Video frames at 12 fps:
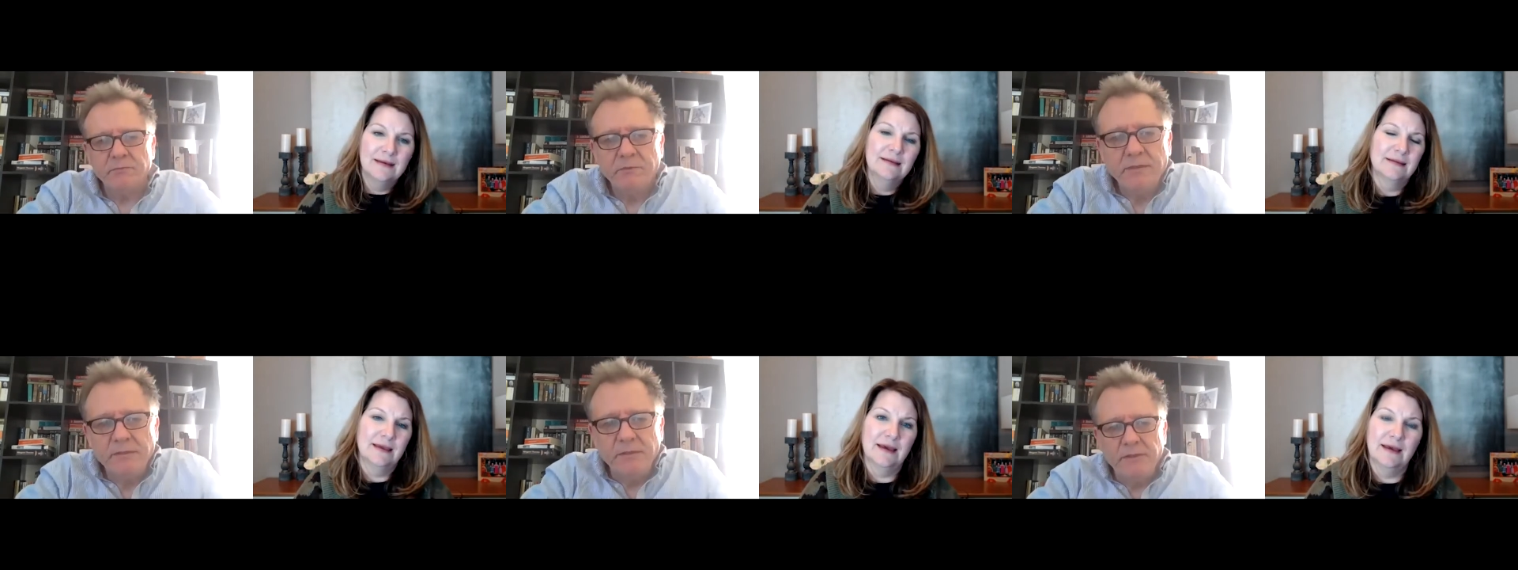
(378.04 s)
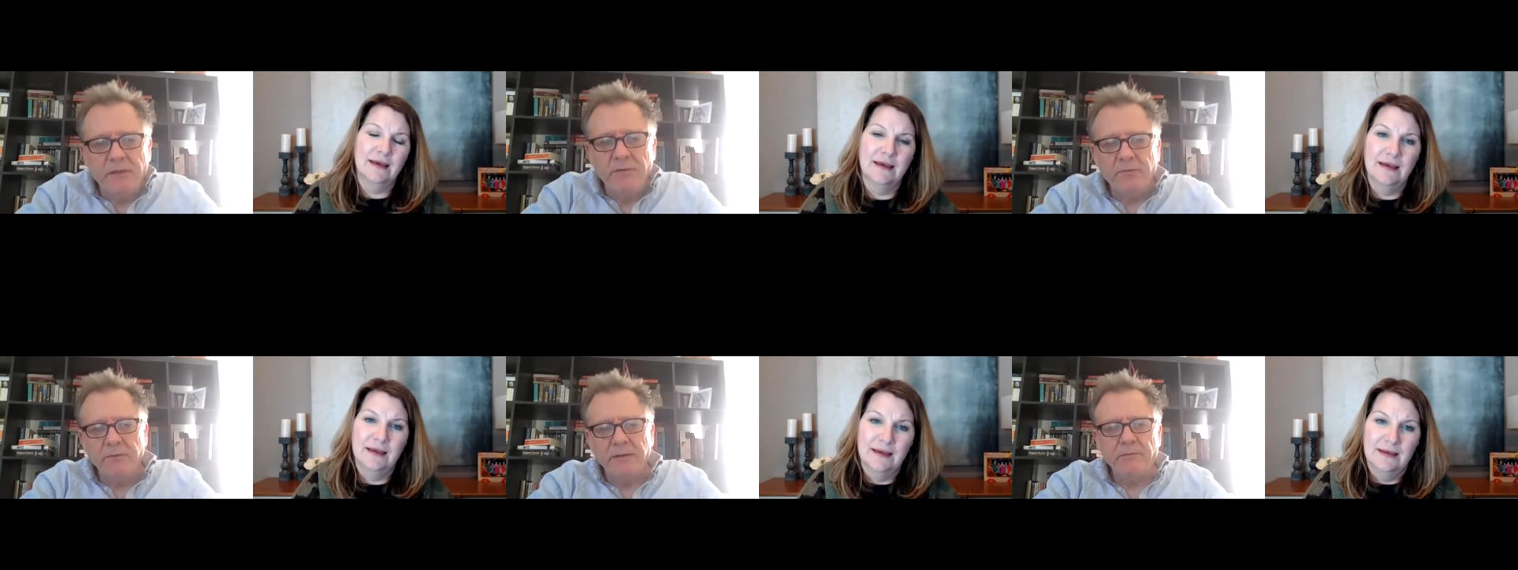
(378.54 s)
Speaker 1: Although
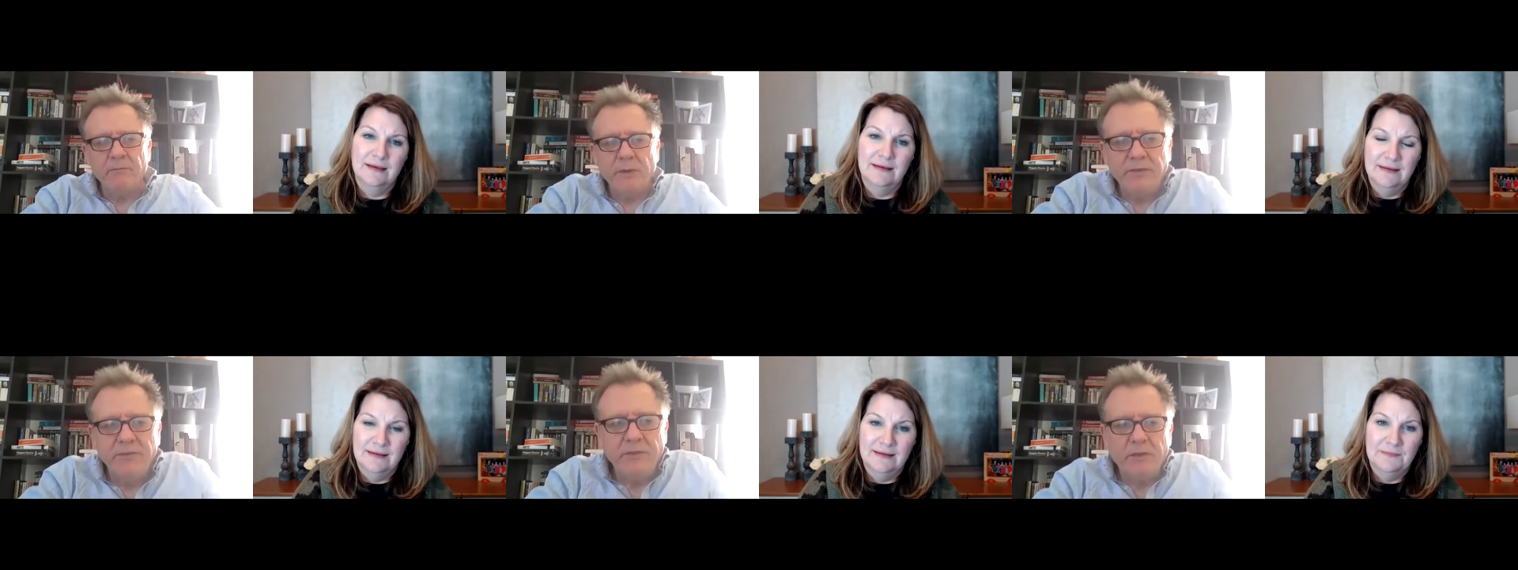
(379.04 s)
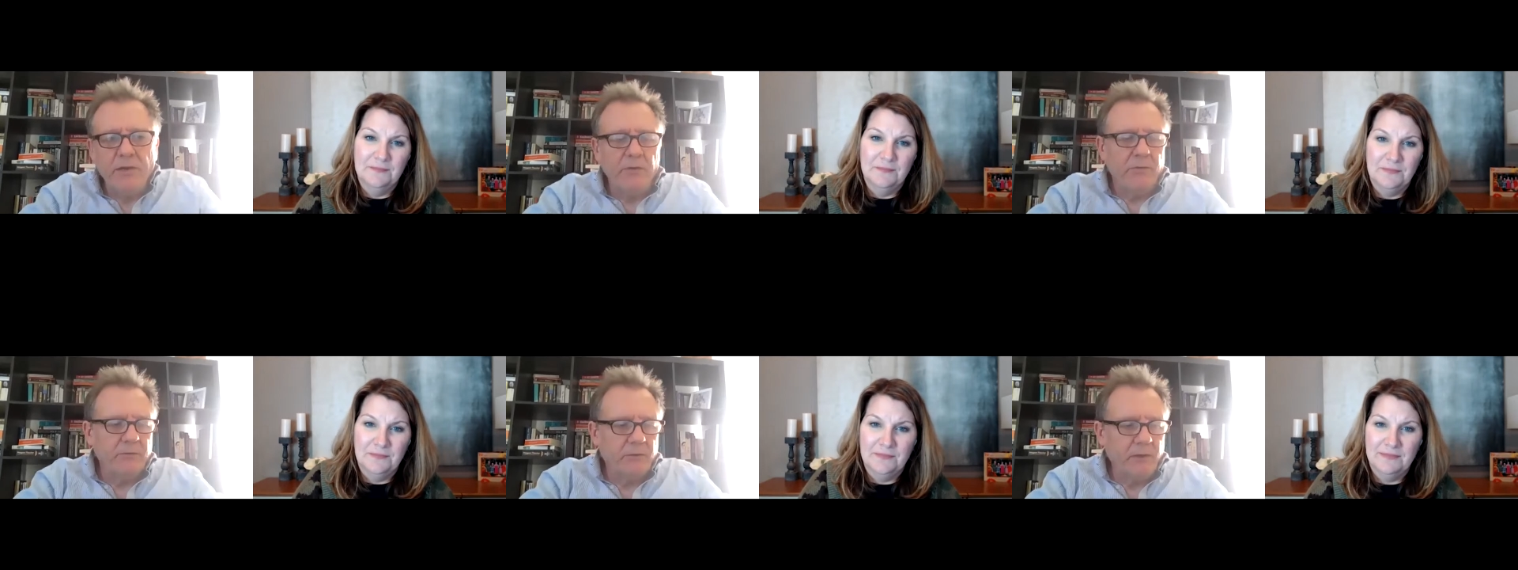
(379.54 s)
yeah. in winter, coal,
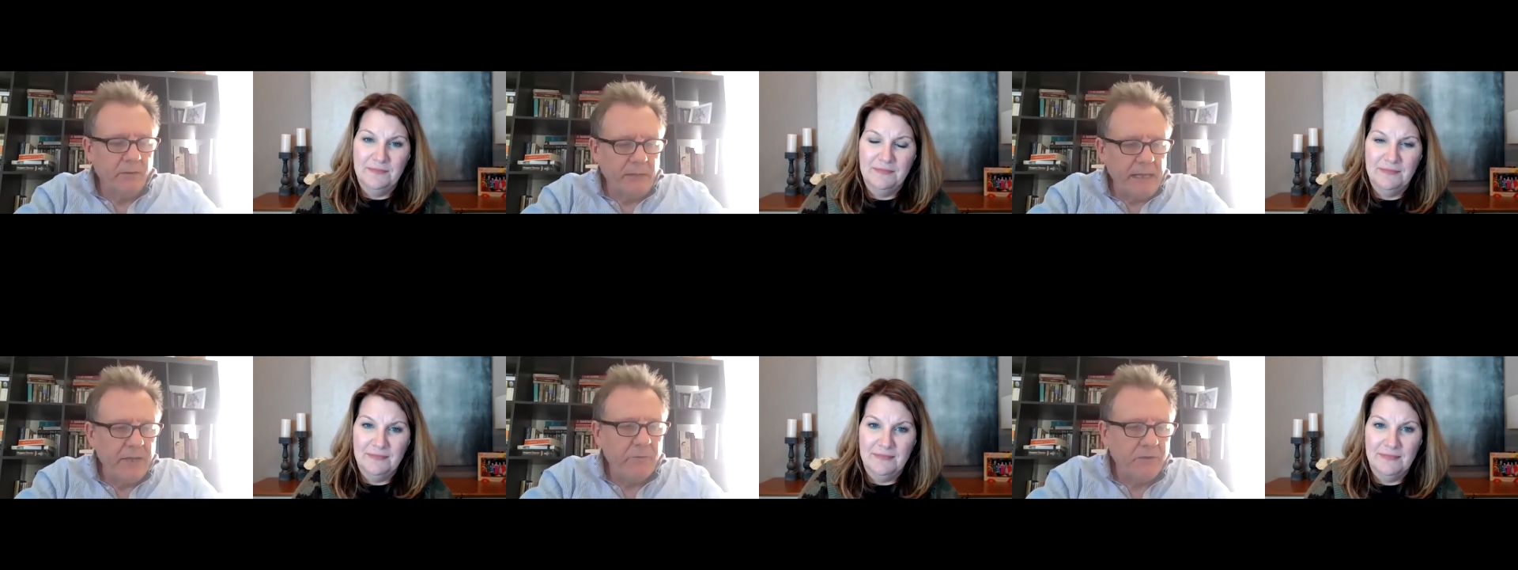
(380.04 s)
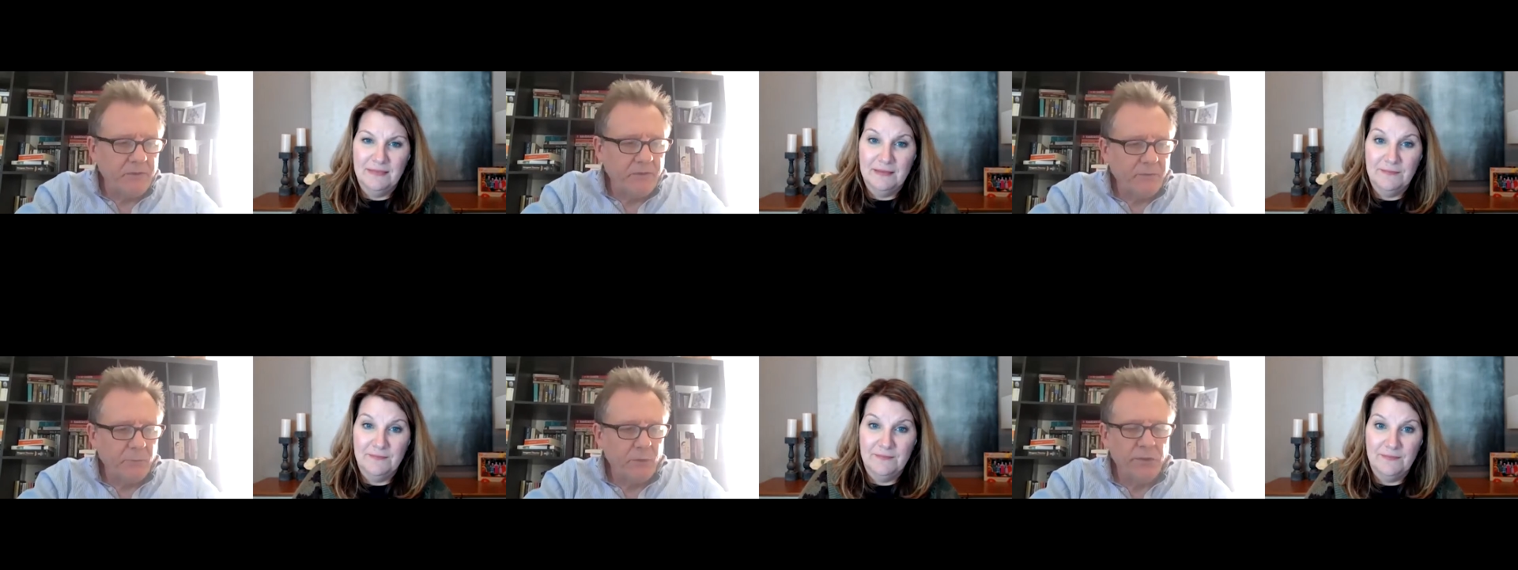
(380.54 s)
coal air quality does
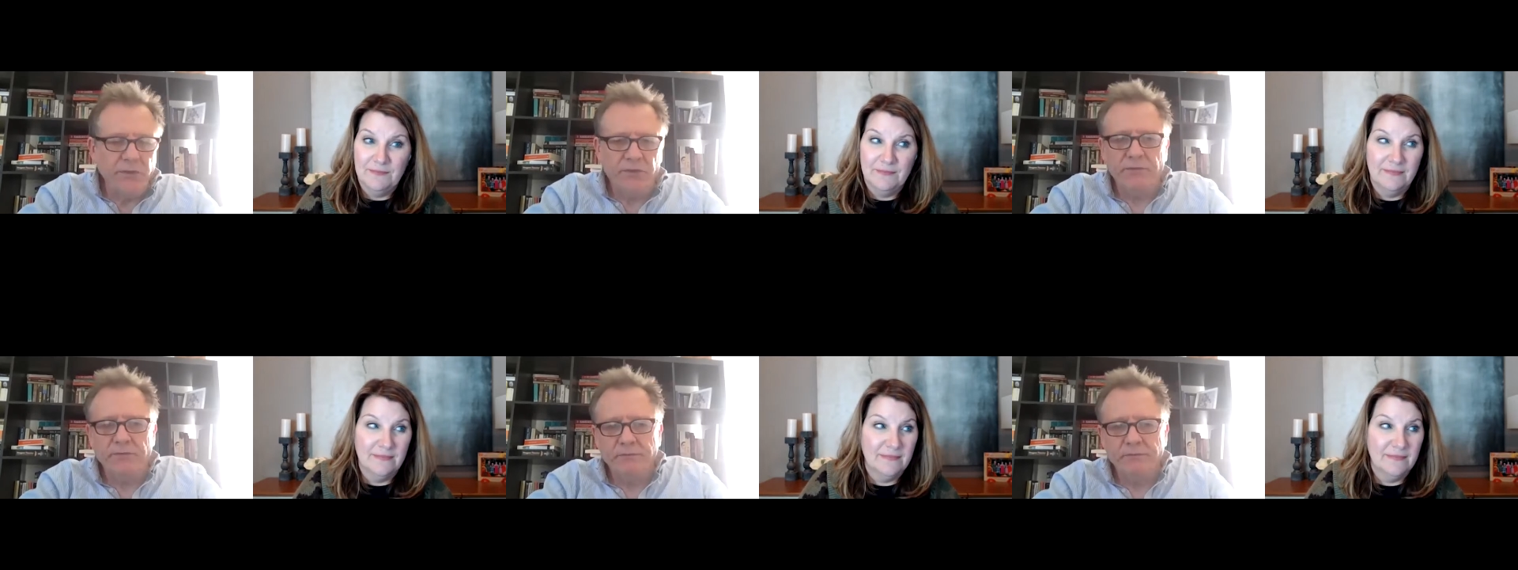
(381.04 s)
worsen